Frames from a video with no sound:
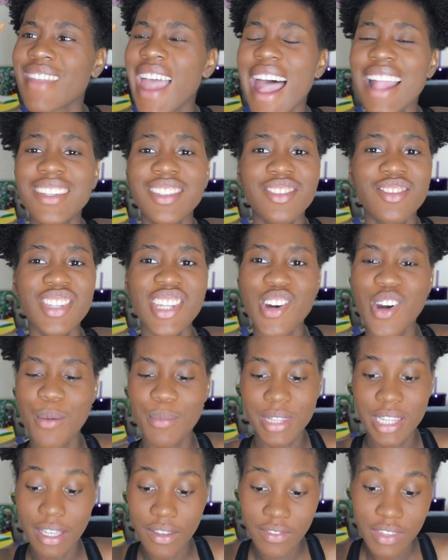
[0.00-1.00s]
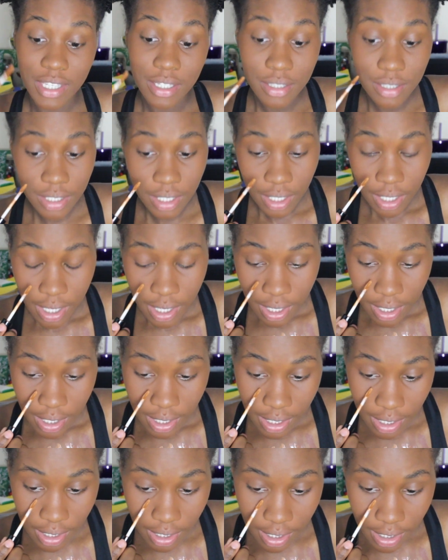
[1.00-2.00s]
I just know I'm gonna love this.
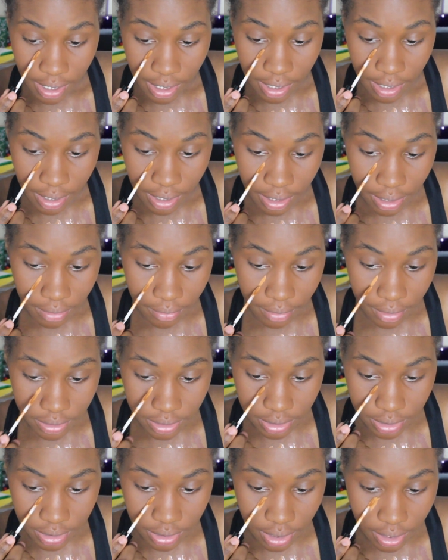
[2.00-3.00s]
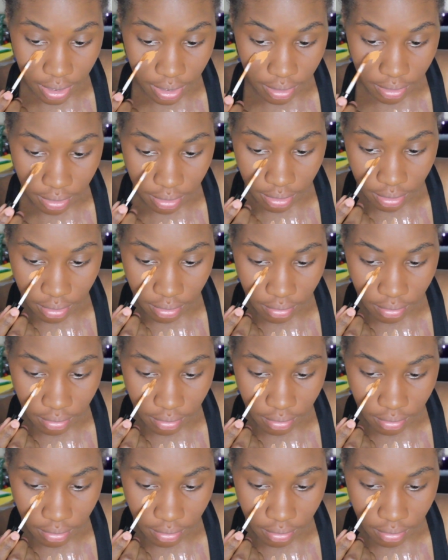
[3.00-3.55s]
And you could just tell,